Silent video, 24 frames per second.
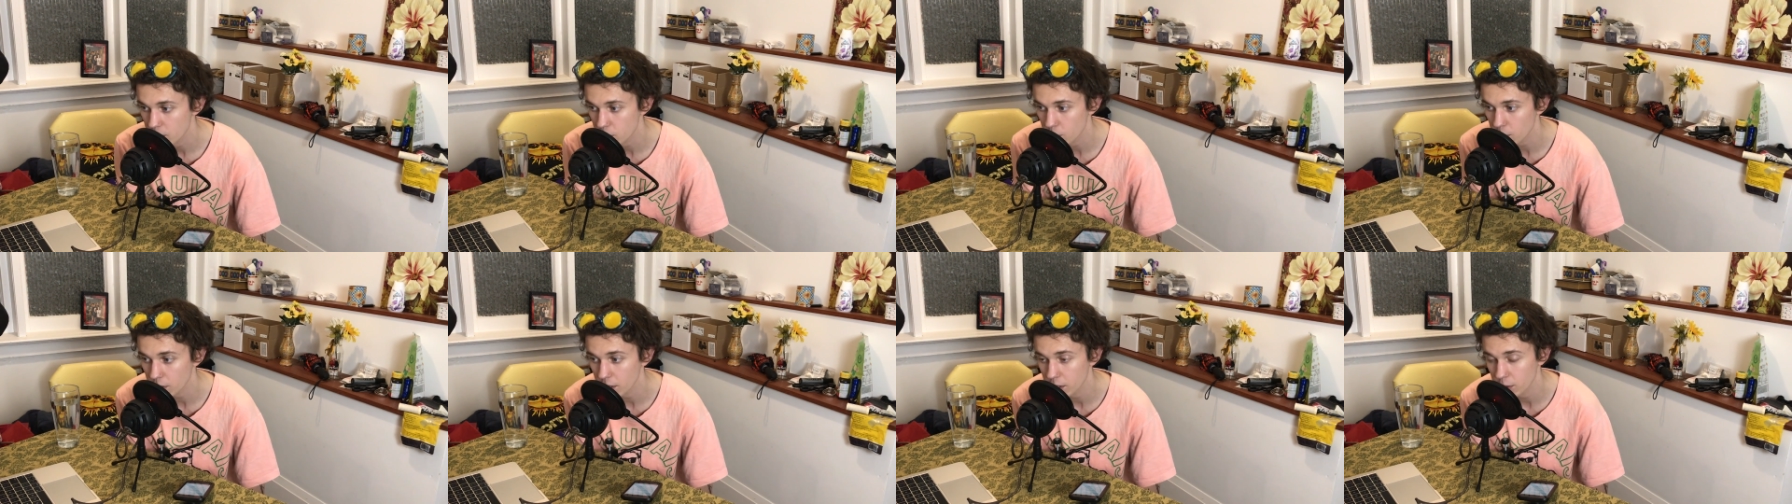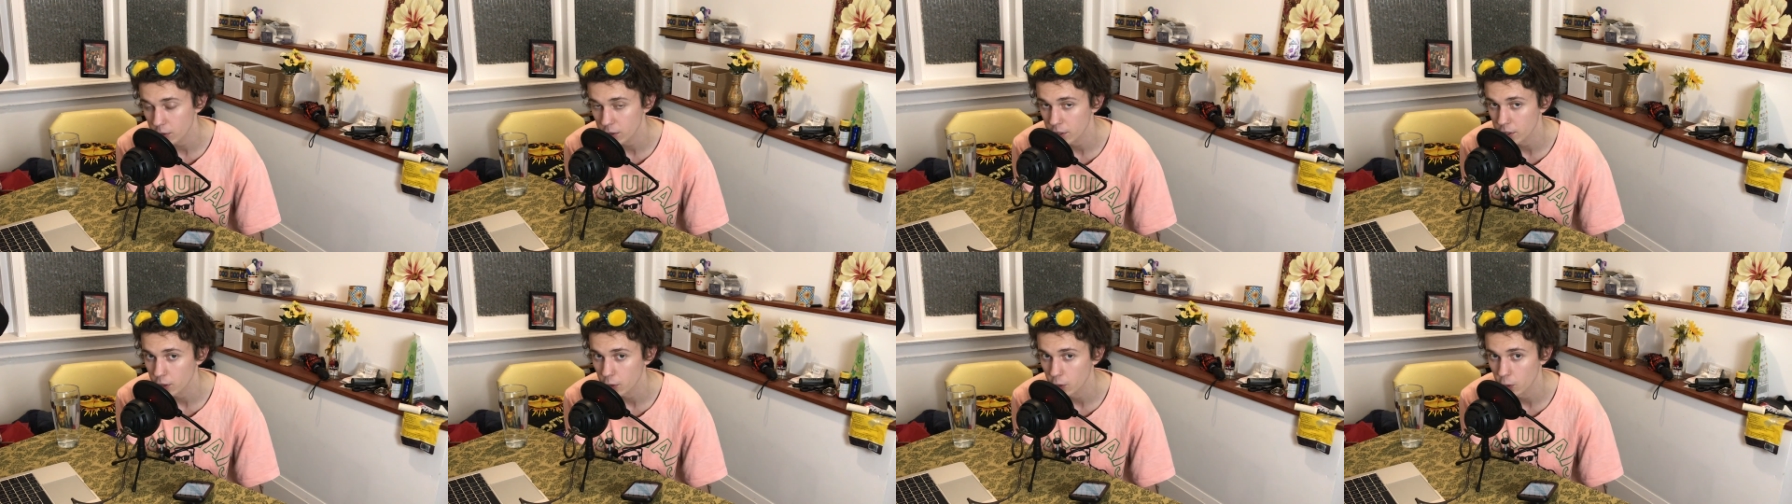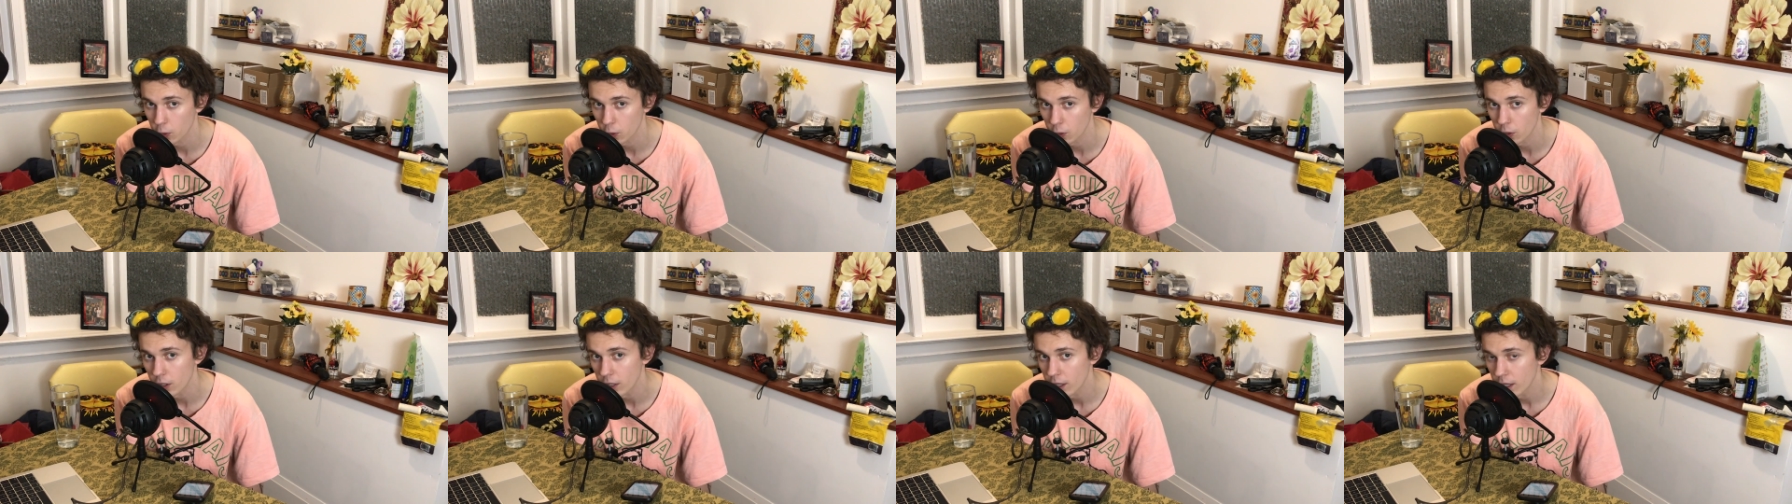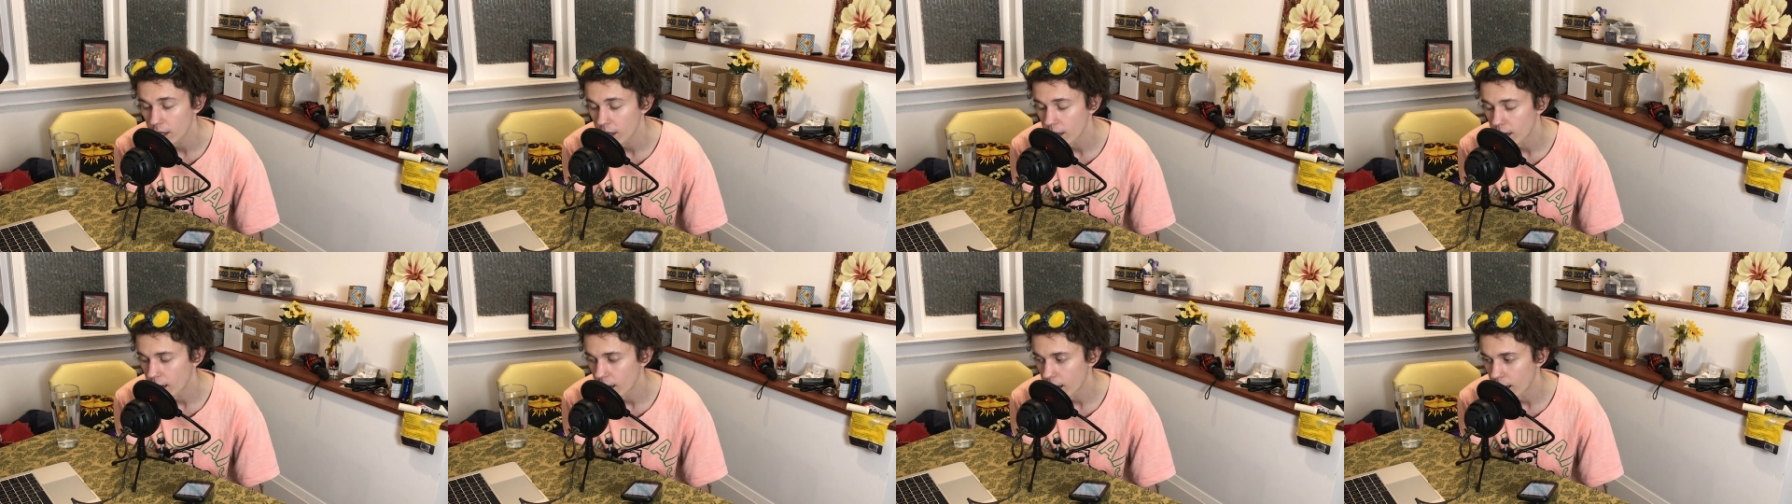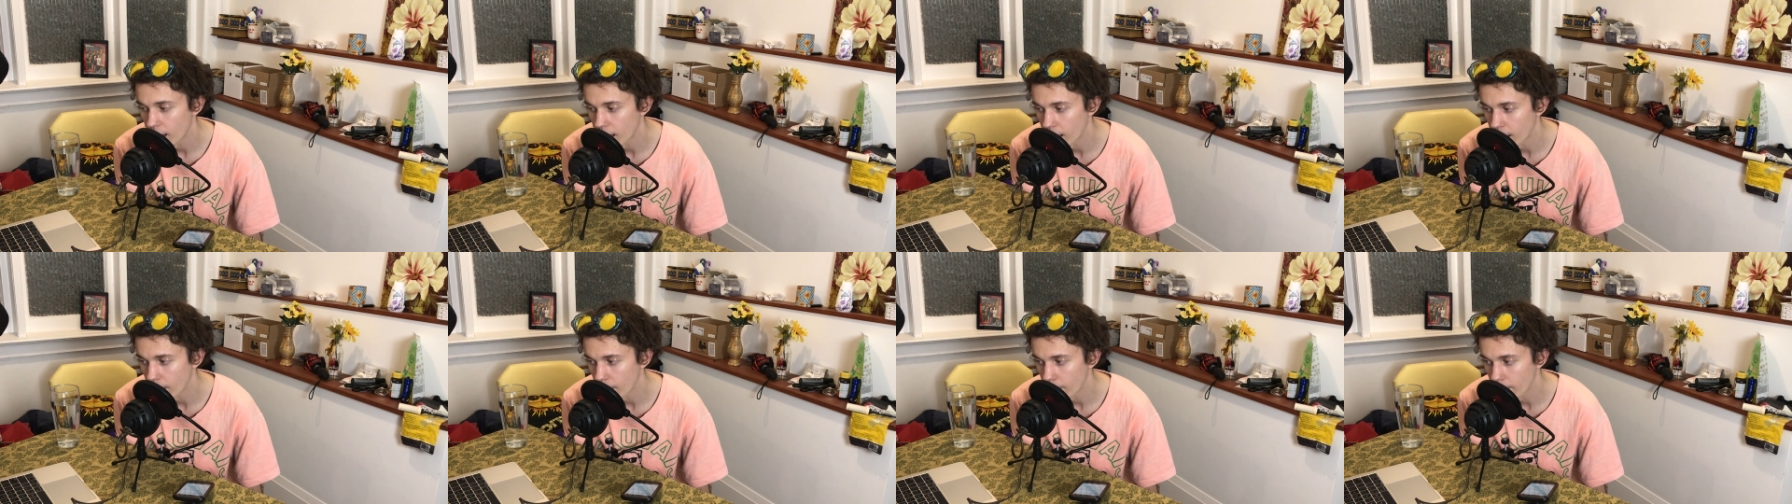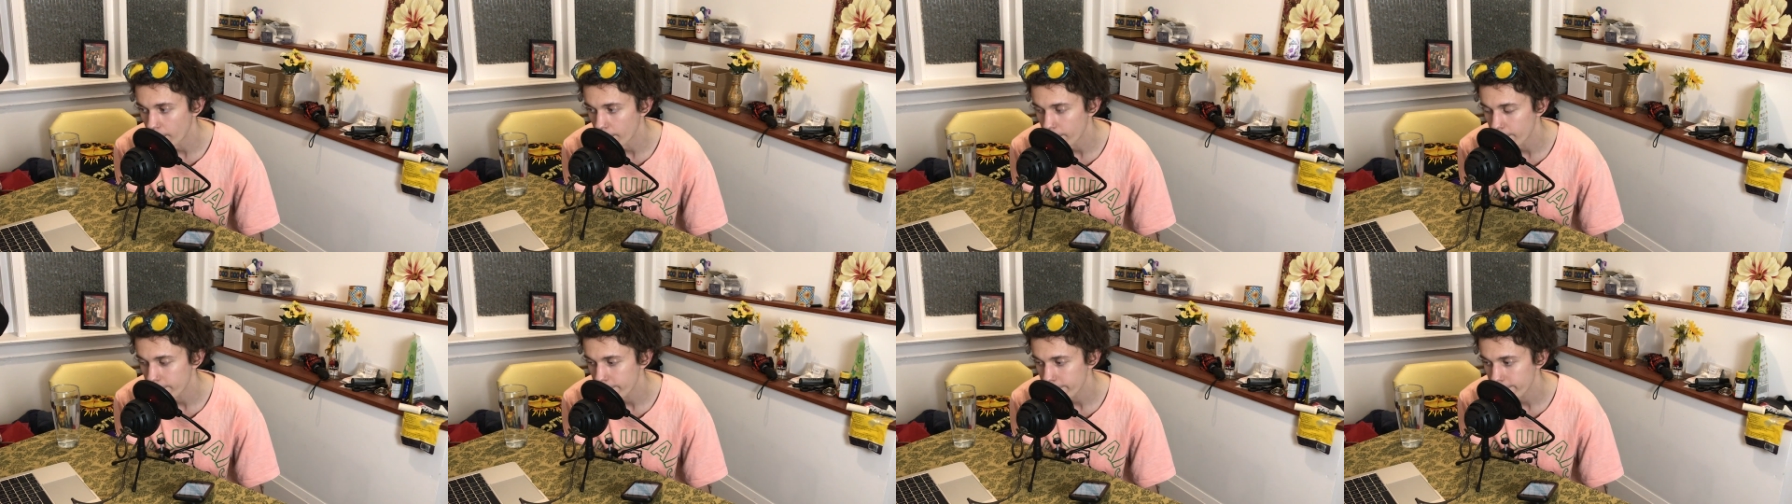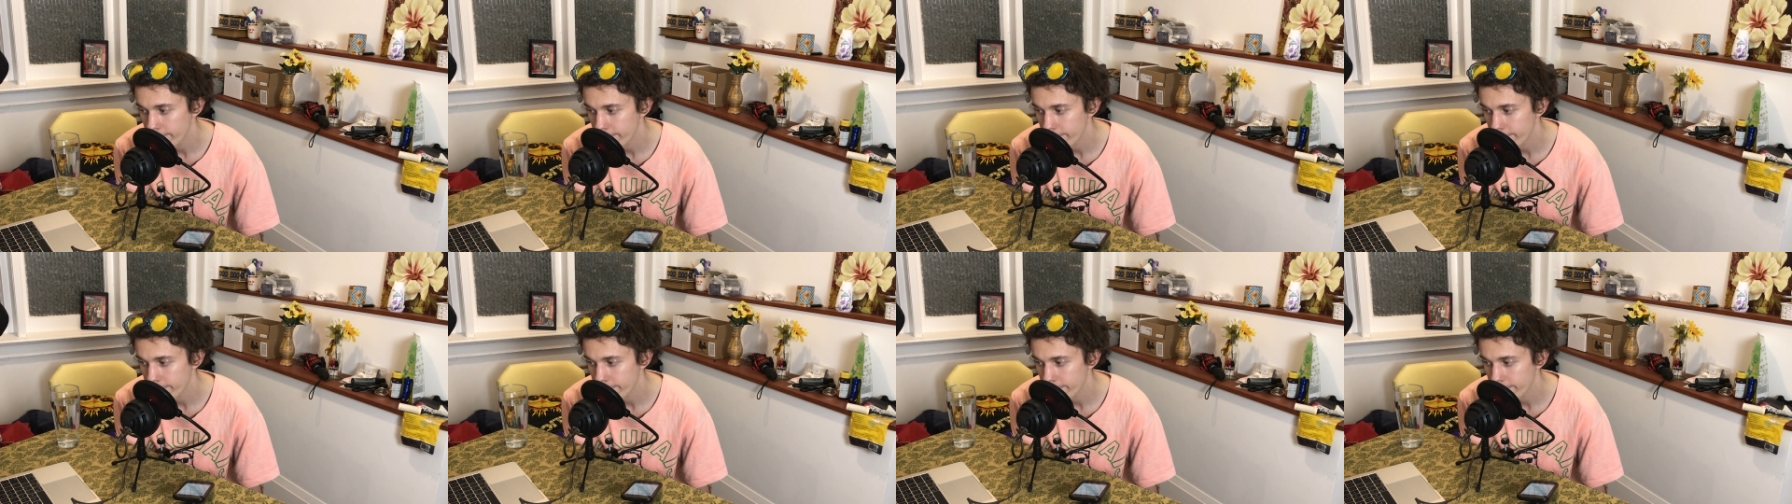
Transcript: It's really, really cool um,